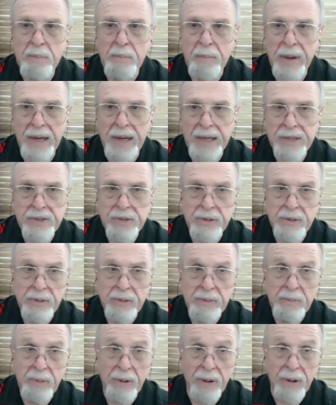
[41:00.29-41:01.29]
a
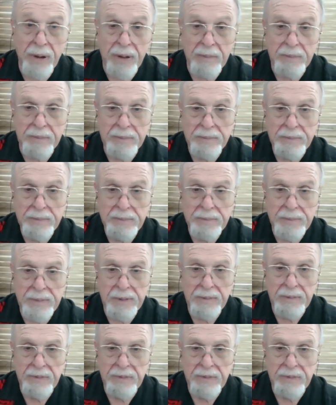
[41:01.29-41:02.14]
major problem